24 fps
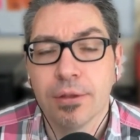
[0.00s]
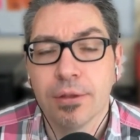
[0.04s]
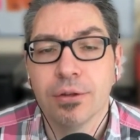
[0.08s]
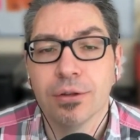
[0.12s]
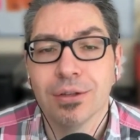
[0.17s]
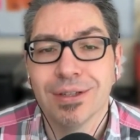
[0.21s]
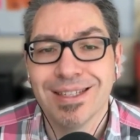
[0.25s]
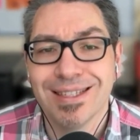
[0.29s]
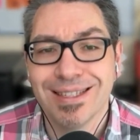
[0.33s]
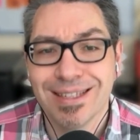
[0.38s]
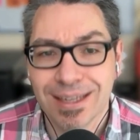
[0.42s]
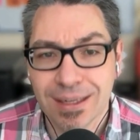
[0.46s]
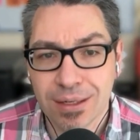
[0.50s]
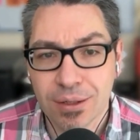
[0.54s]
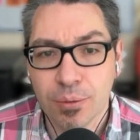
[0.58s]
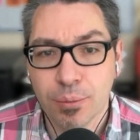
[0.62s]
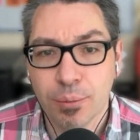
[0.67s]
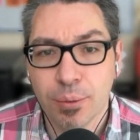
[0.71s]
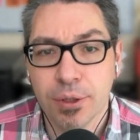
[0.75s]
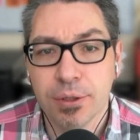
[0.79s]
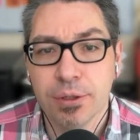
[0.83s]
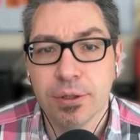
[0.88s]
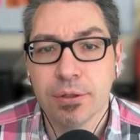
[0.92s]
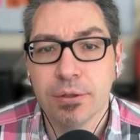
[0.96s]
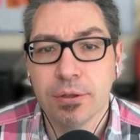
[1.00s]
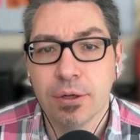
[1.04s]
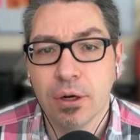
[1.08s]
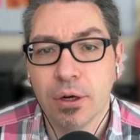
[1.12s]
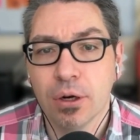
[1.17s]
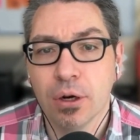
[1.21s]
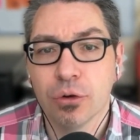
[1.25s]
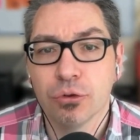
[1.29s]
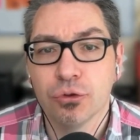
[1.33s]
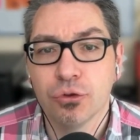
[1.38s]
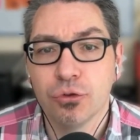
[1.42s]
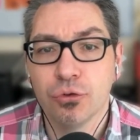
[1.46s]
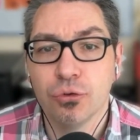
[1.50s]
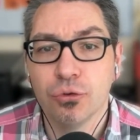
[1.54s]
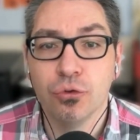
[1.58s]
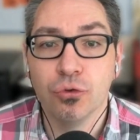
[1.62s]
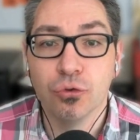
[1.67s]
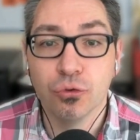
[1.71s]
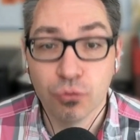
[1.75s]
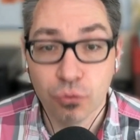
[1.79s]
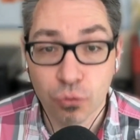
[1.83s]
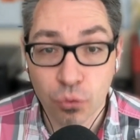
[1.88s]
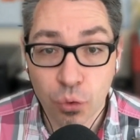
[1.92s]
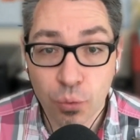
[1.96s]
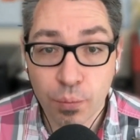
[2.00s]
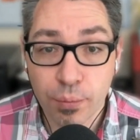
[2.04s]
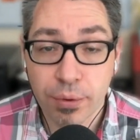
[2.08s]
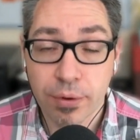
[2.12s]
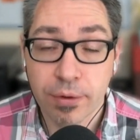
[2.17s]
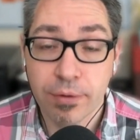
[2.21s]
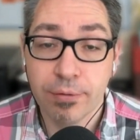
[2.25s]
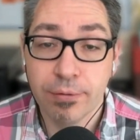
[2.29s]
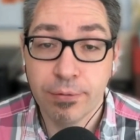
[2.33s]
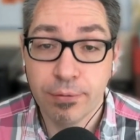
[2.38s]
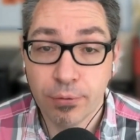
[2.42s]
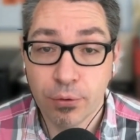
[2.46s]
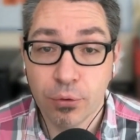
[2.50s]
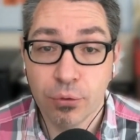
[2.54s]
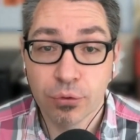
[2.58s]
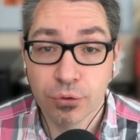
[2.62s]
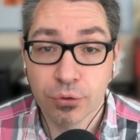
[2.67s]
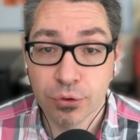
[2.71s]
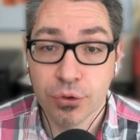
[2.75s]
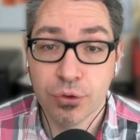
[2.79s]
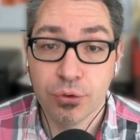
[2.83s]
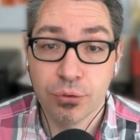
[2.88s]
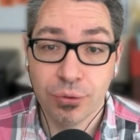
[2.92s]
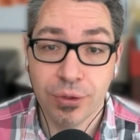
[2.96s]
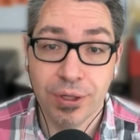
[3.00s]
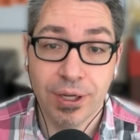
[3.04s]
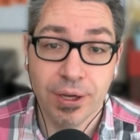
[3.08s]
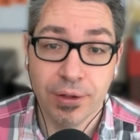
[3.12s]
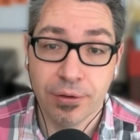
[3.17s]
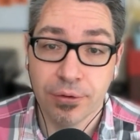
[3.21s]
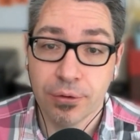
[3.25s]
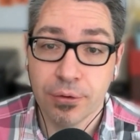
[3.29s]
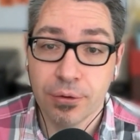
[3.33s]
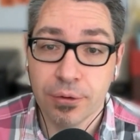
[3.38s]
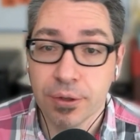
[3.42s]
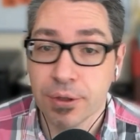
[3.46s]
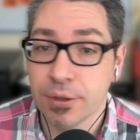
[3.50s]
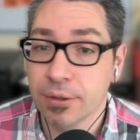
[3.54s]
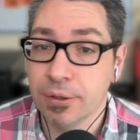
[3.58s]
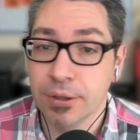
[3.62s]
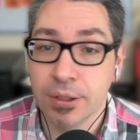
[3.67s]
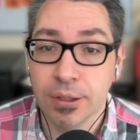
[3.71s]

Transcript: The second button allows to group folders together